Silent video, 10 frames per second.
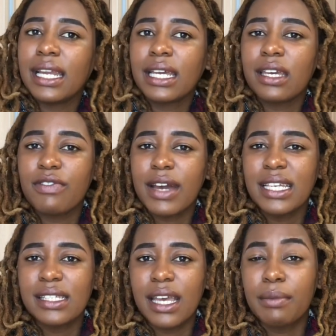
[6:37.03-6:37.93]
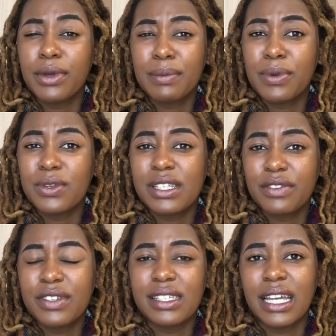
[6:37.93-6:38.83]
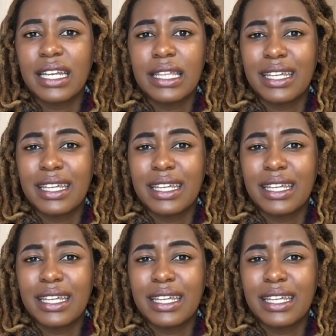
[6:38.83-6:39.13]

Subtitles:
Like if I say I'm gonna post every Sunday,